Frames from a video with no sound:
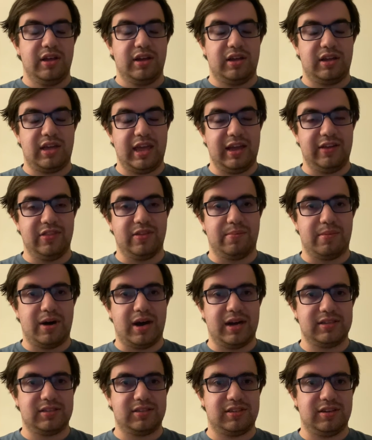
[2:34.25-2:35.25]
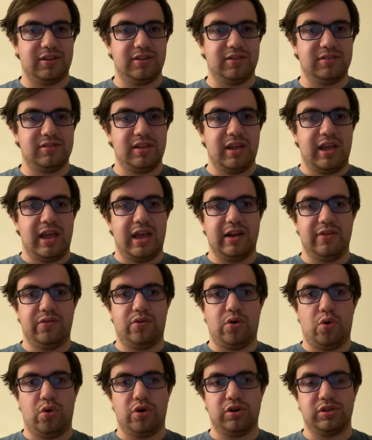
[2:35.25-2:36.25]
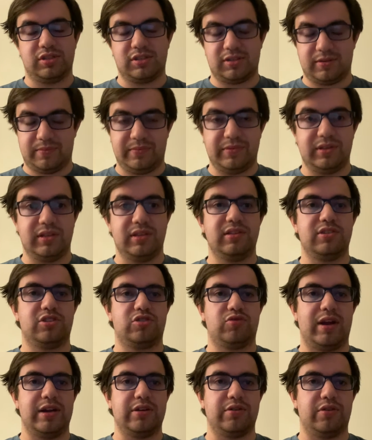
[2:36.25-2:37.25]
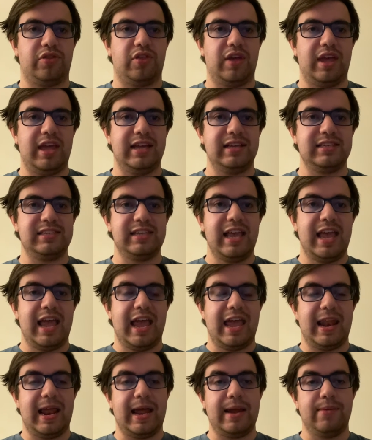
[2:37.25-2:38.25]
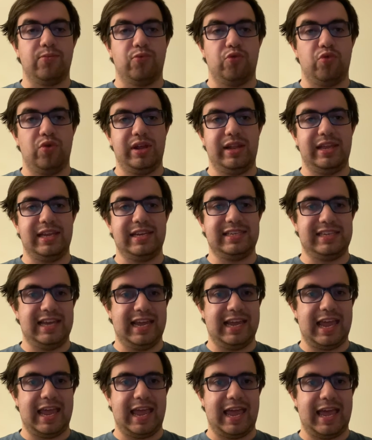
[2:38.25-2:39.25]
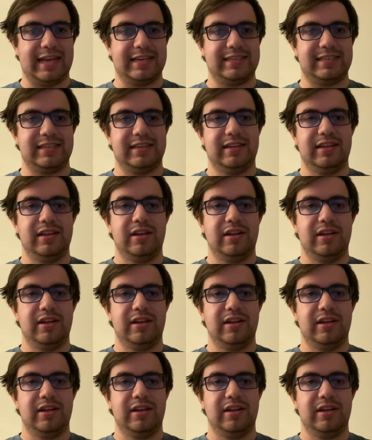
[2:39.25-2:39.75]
King of the Monsters, and of course, Stranger Things, and I'm really digging it.